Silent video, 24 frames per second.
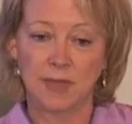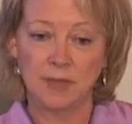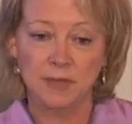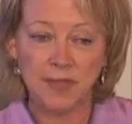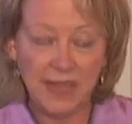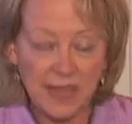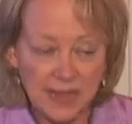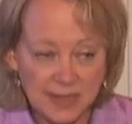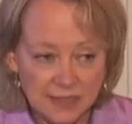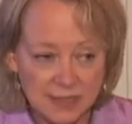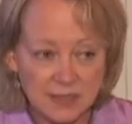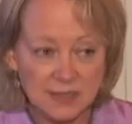
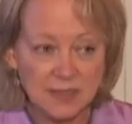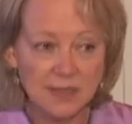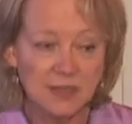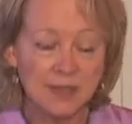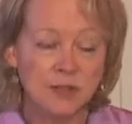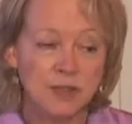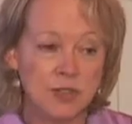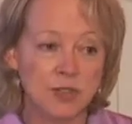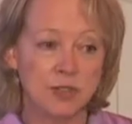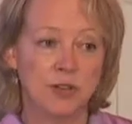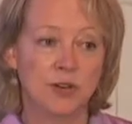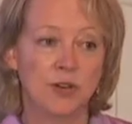That's
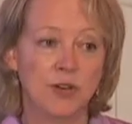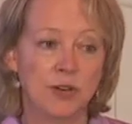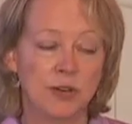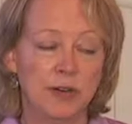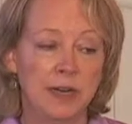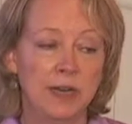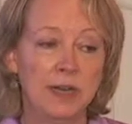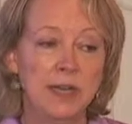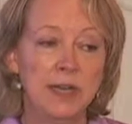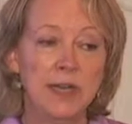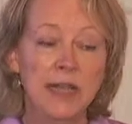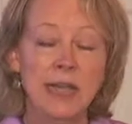the
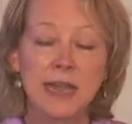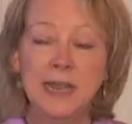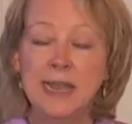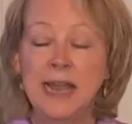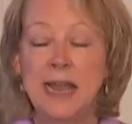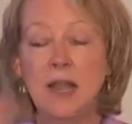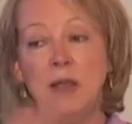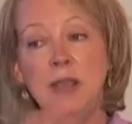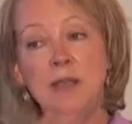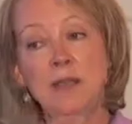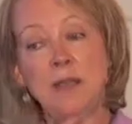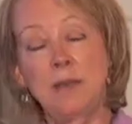story.
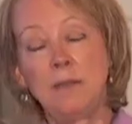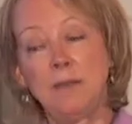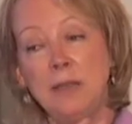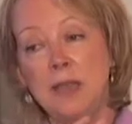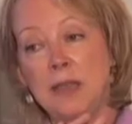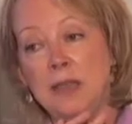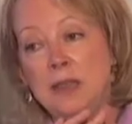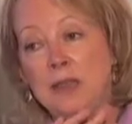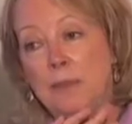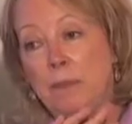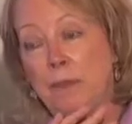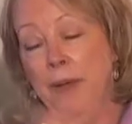Now, in
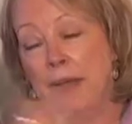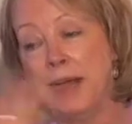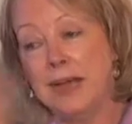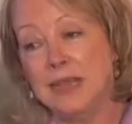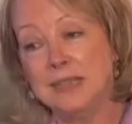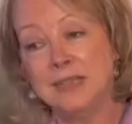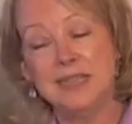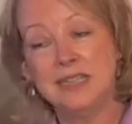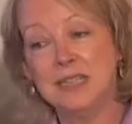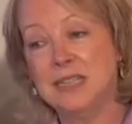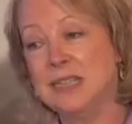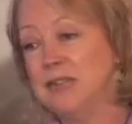the
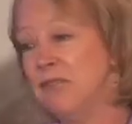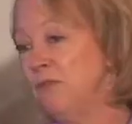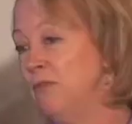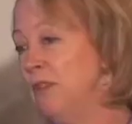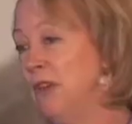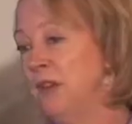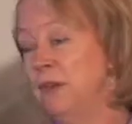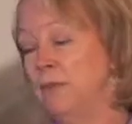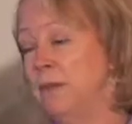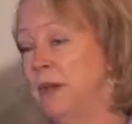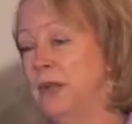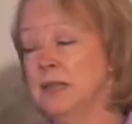past, it didn't
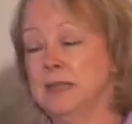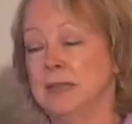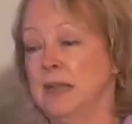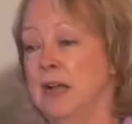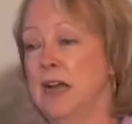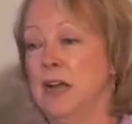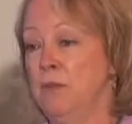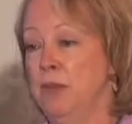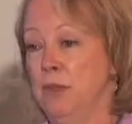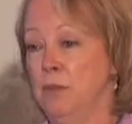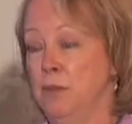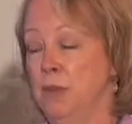really matter
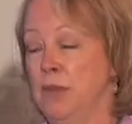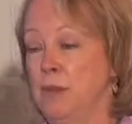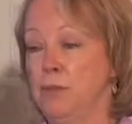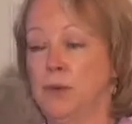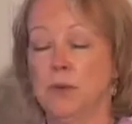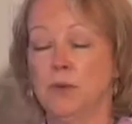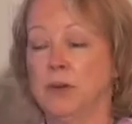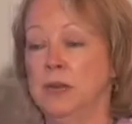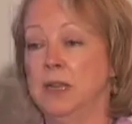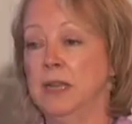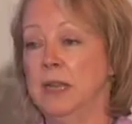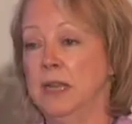how many
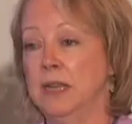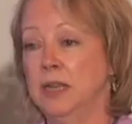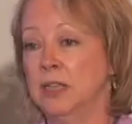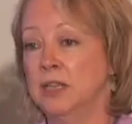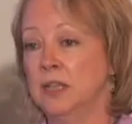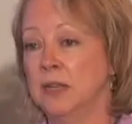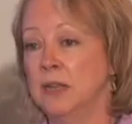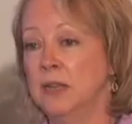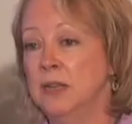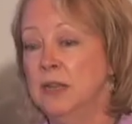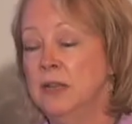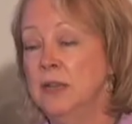people were in
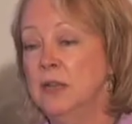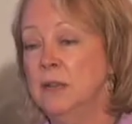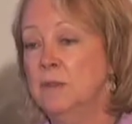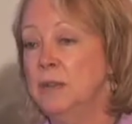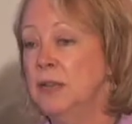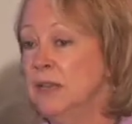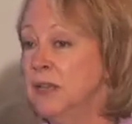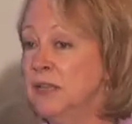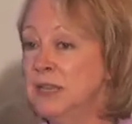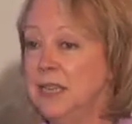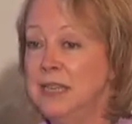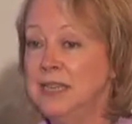Asia
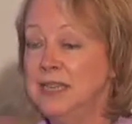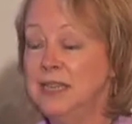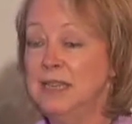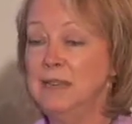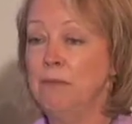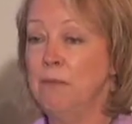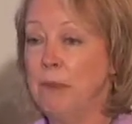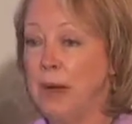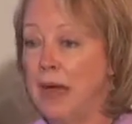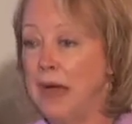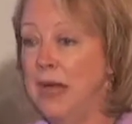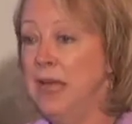because they
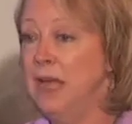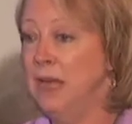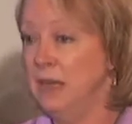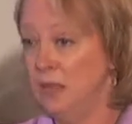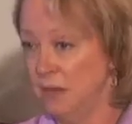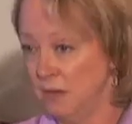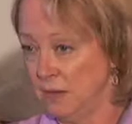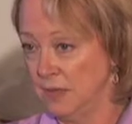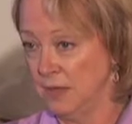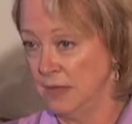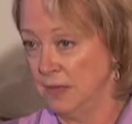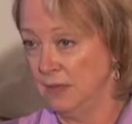didn't buy
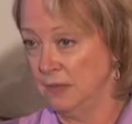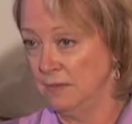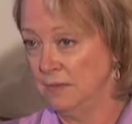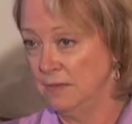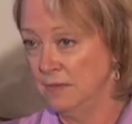anything,